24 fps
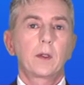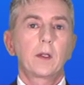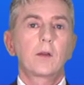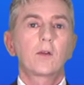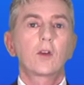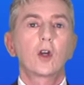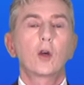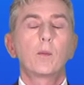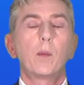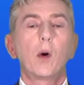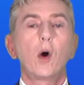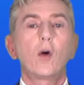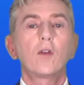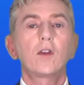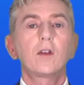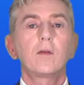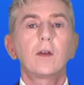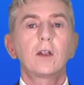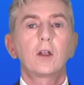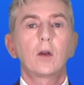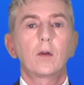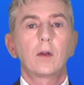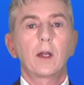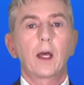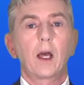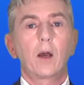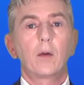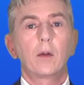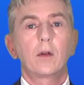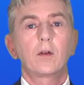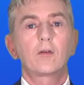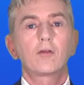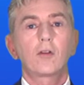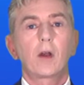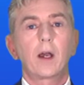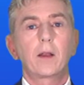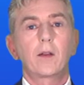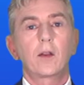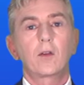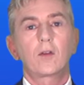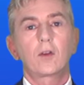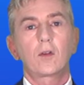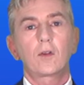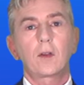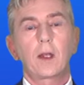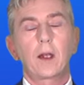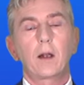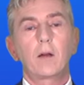So pause the video now and try this
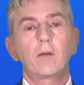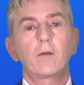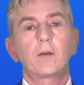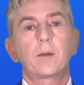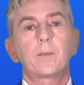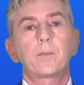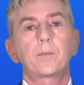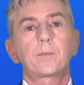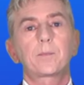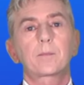yourself.